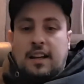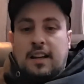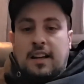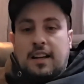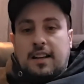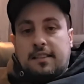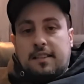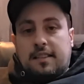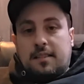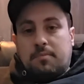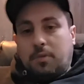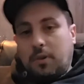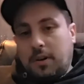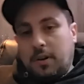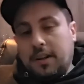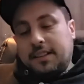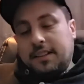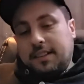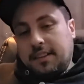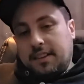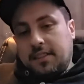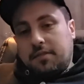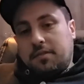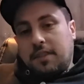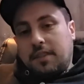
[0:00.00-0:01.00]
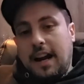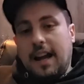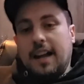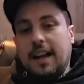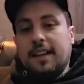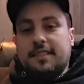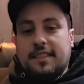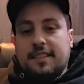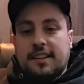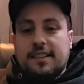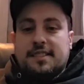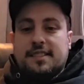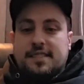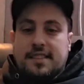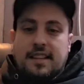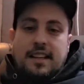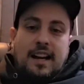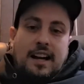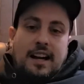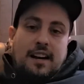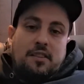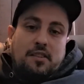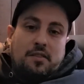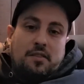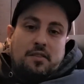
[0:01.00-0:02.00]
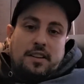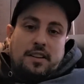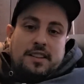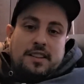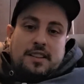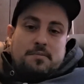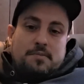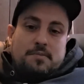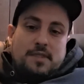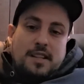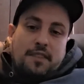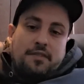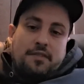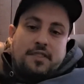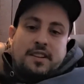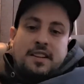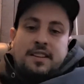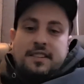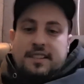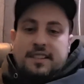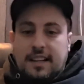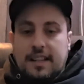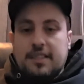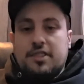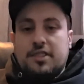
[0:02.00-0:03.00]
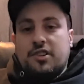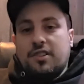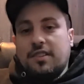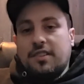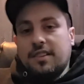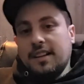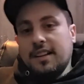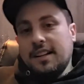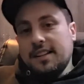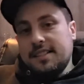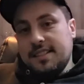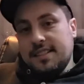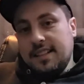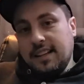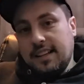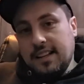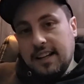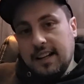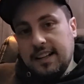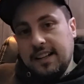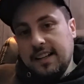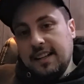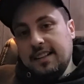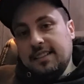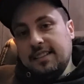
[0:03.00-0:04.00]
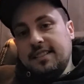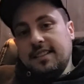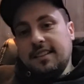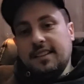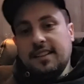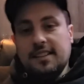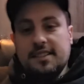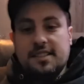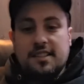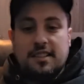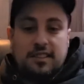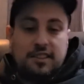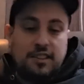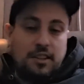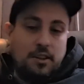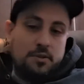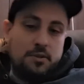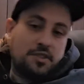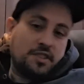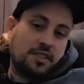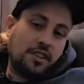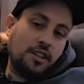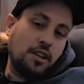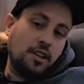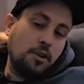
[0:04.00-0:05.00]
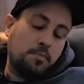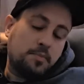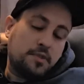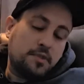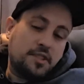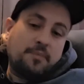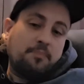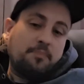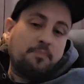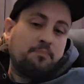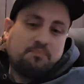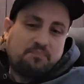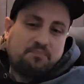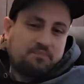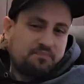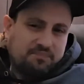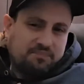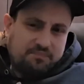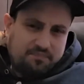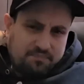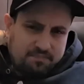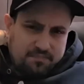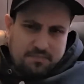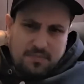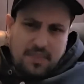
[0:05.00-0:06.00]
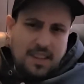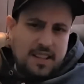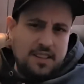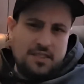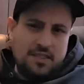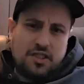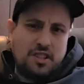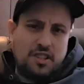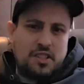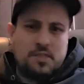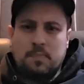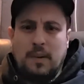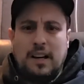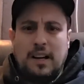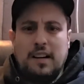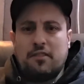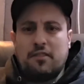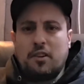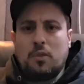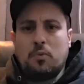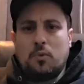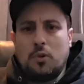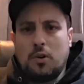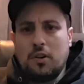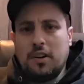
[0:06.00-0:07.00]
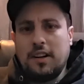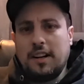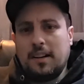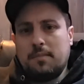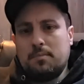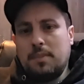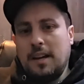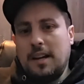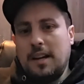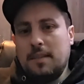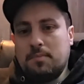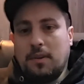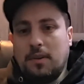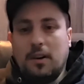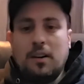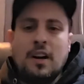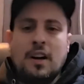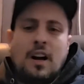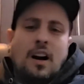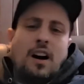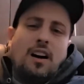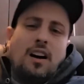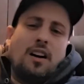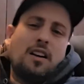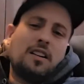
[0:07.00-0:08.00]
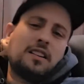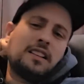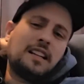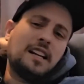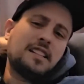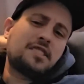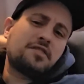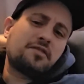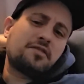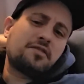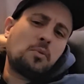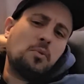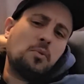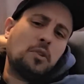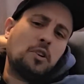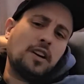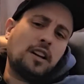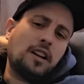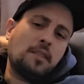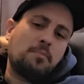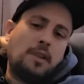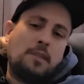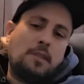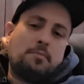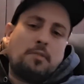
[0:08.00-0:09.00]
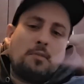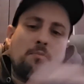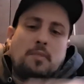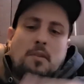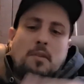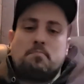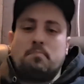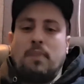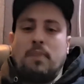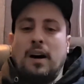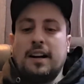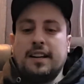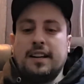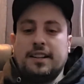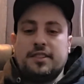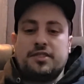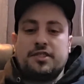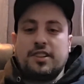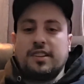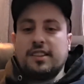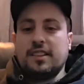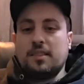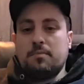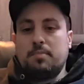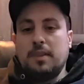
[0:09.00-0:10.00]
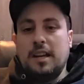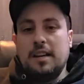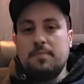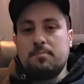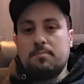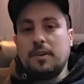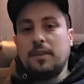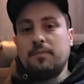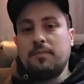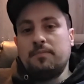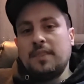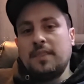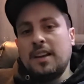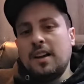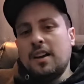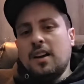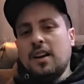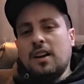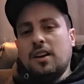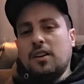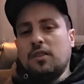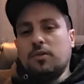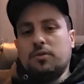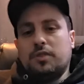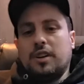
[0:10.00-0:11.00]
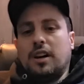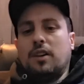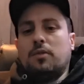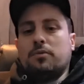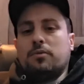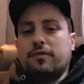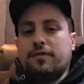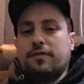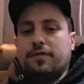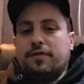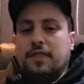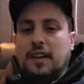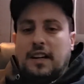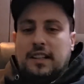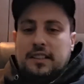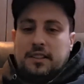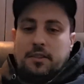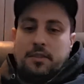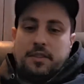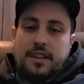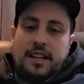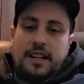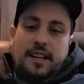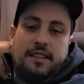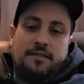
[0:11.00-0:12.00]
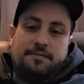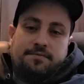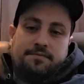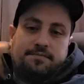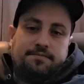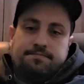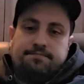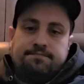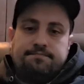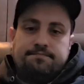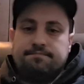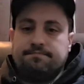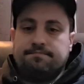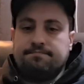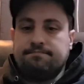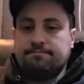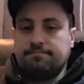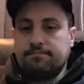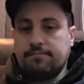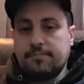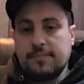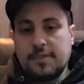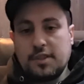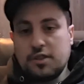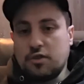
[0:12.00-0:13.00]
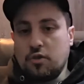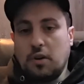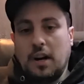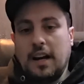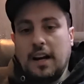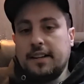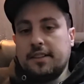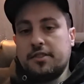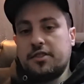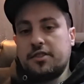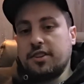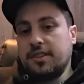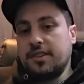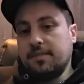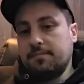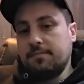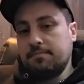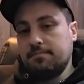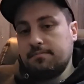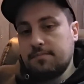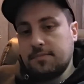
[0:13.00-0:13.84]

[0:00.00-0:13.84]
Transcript: The point of the rant is that algorithms have conditioned us to get into these closed loops just by rewarding people, or less rewarding people, but punishing the people who don't follow that strategy.